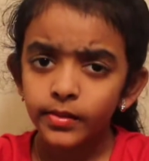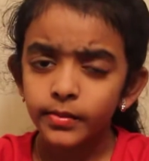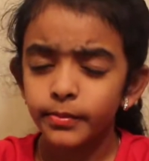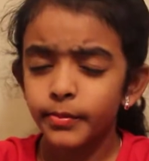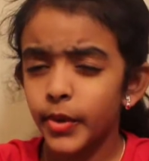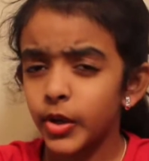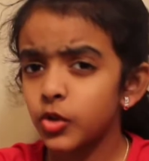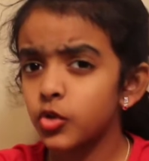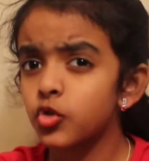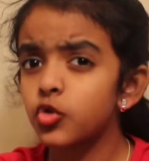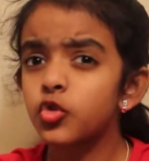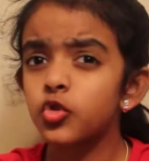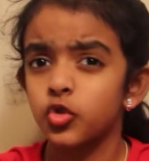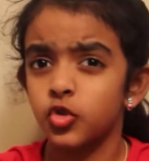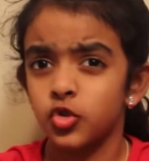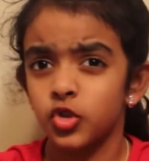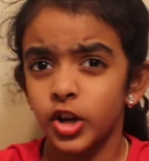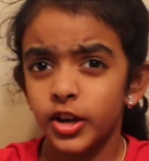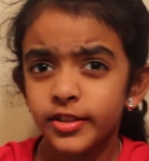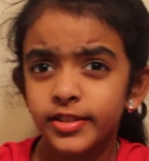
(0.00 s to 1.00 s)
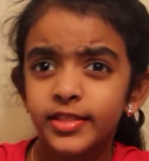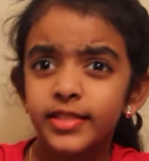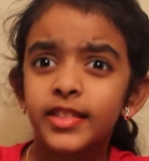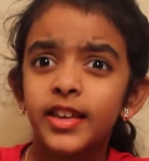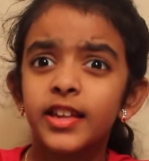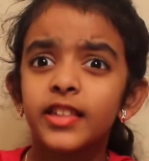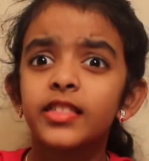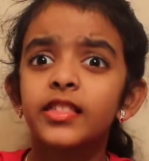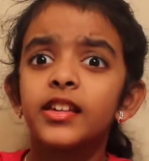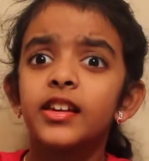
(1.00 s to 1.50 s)
But just
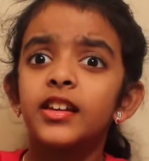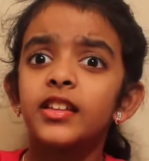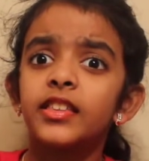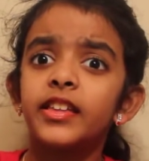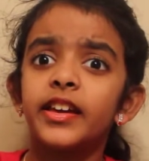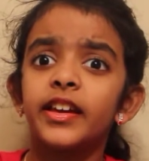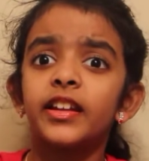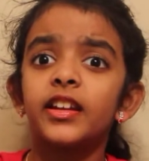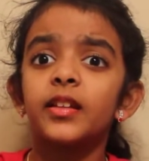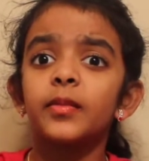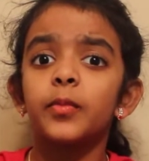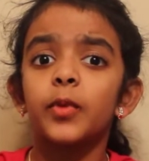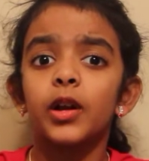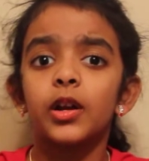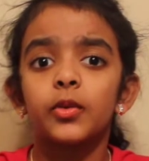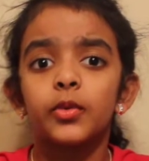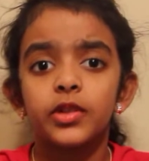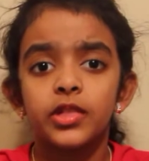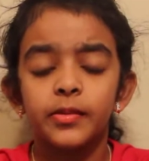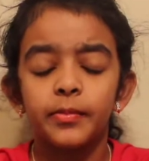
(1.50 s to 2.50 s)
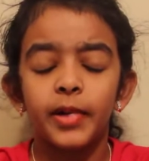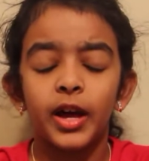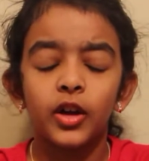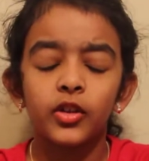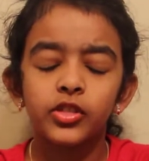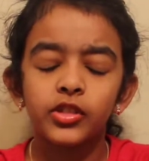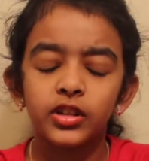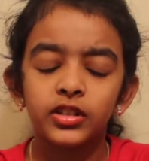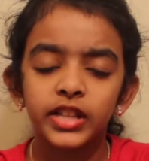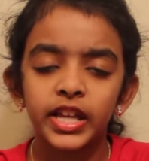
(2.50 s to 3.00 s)
as the Hindenburg was
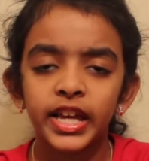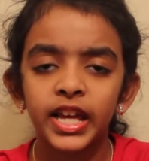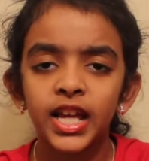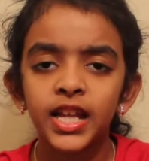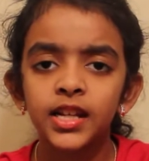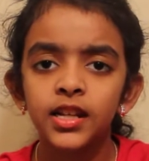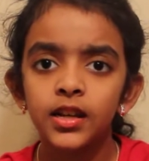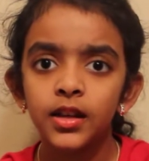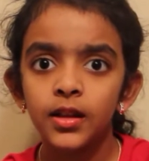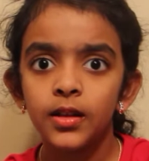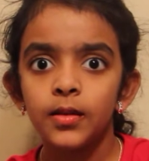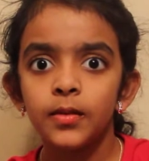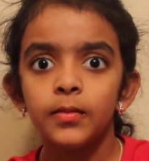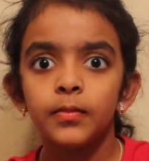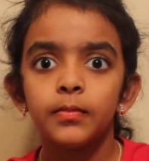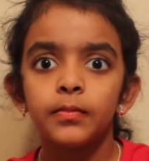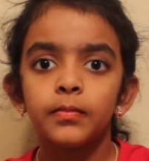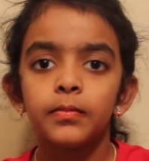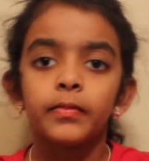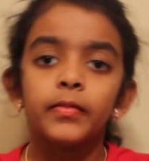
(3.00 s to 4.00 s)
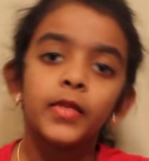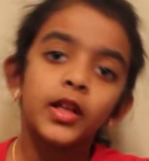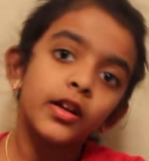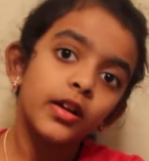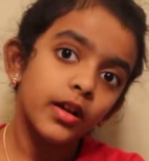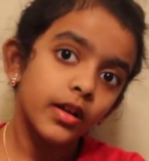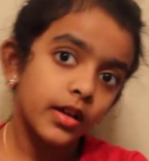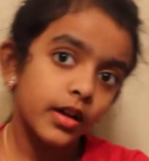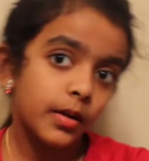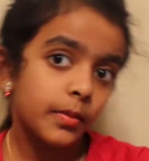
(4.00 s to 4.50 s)
about to land,
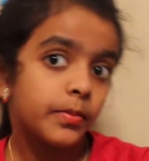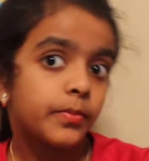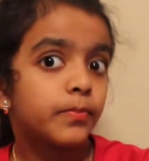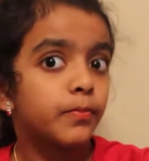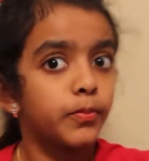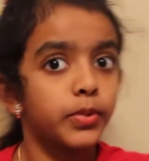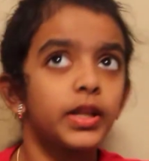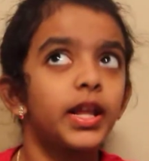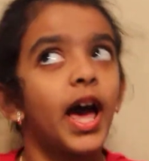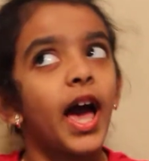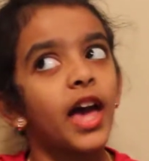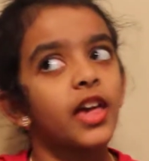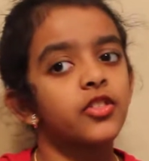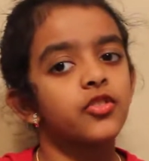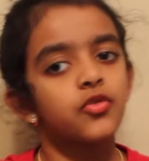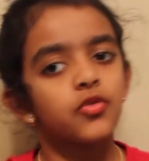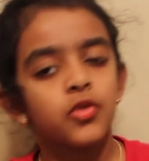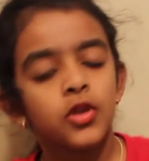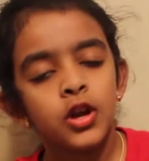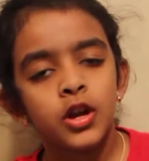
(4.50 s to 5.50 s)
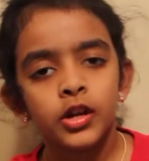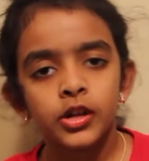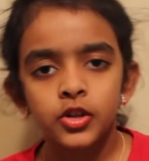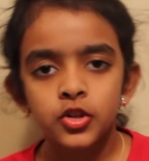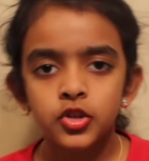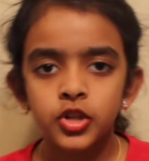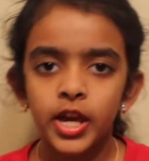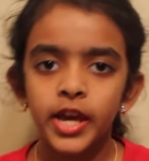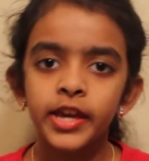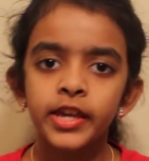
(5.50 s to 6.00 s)
a blast
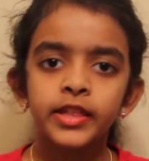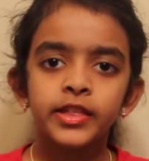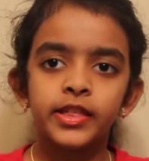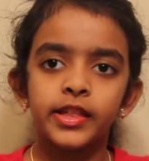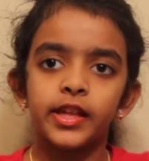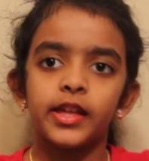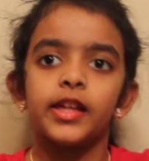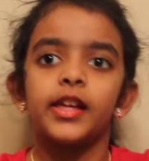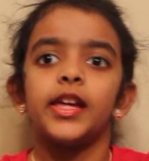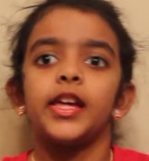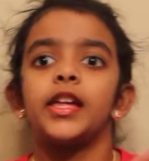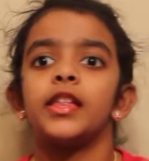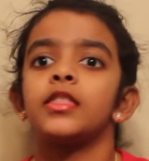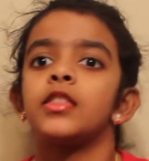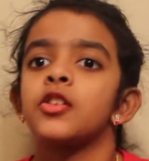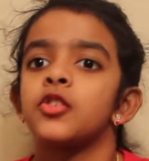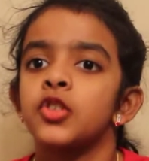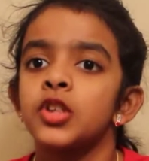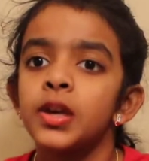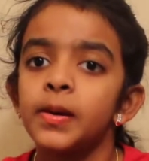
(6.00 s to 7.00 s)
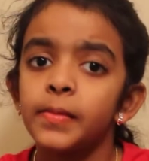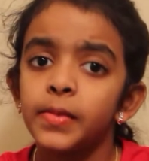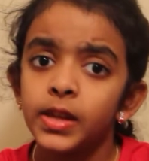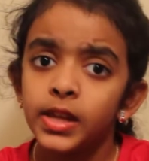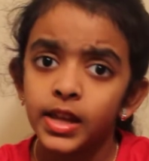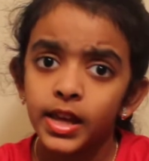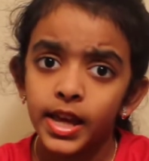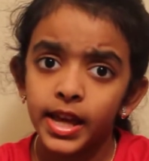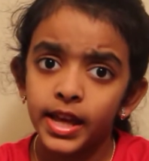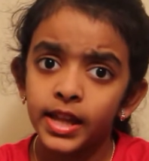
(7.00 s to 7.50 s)
shakes the ship,
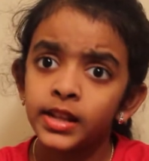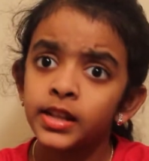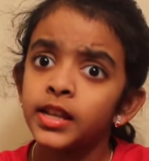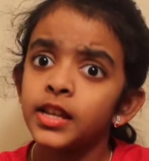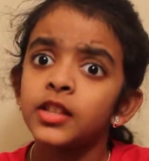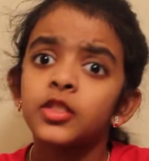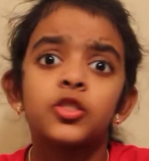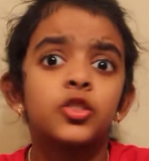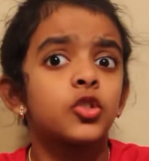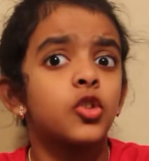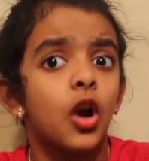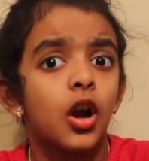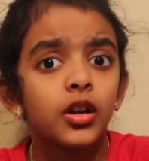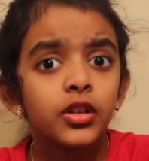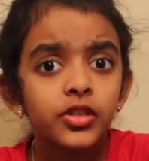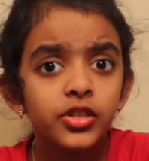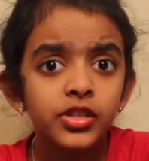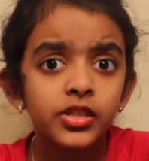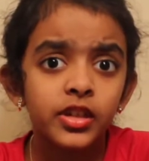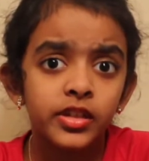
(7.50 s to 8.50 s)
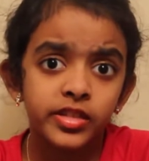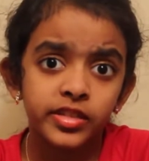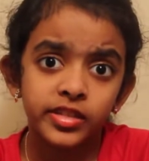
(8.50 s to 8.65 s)
and it starts to